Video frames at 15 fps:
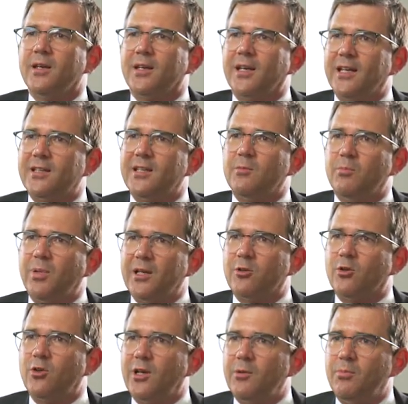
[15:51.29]
getting
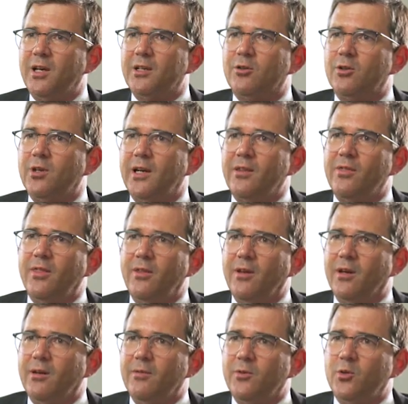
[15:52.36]
better and better,
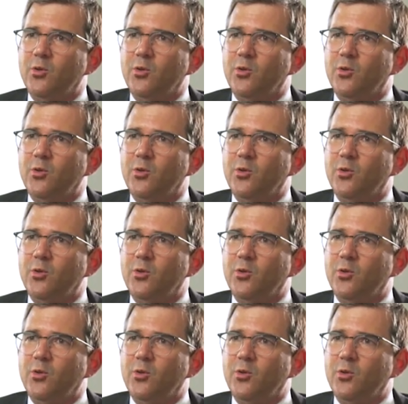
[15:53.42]
and